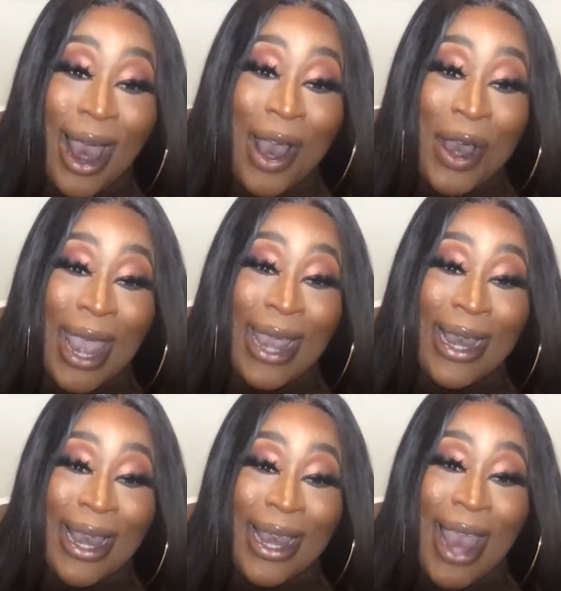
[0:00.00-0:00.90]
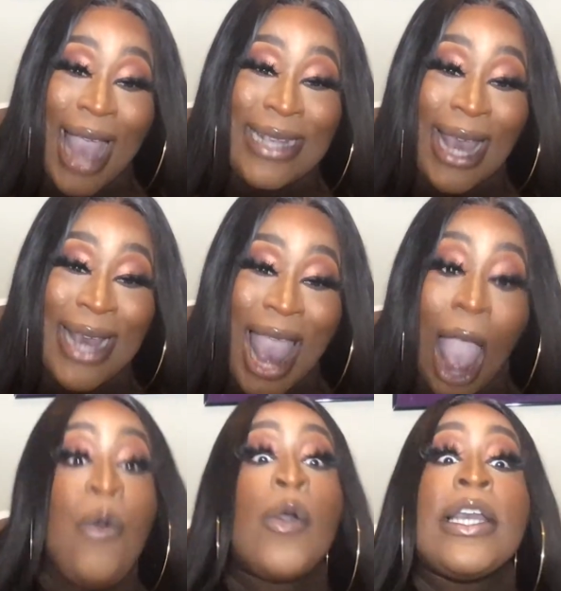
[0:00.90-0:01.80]
Okay.
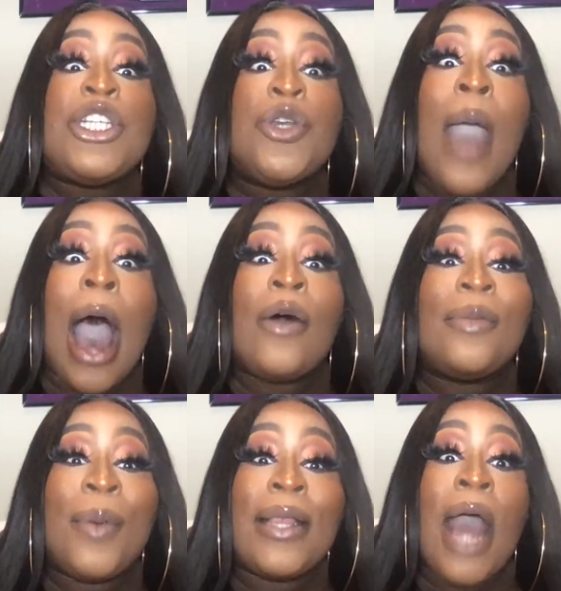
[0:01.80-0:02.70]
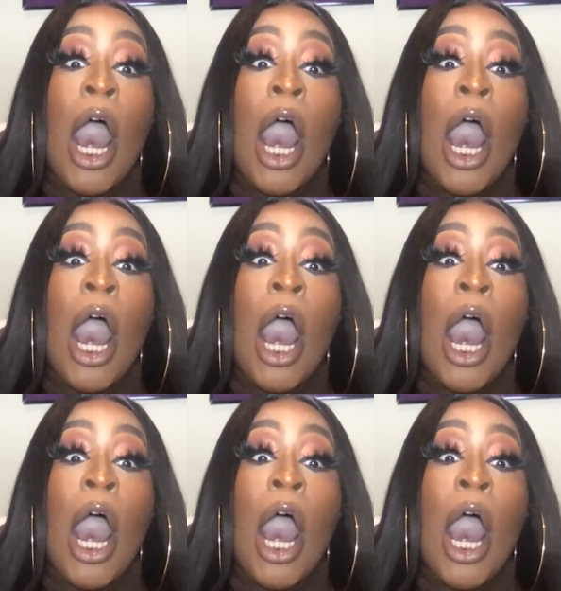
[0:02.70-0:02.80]
I won't eat you out, but